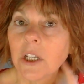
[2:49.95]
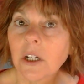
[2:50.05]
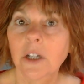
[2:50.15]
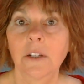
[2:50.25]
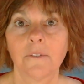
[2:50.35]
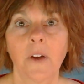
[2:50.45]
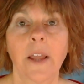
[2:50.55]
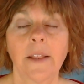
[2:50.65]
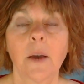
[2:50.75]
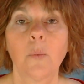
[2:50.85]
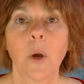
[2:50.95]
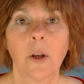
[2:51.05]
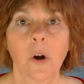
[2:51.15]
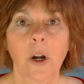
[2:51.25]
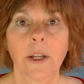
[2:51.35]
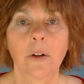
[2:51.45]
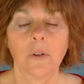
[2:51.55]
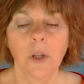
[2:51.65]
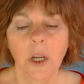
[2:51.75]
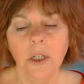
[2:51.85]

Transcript: year to find that one article.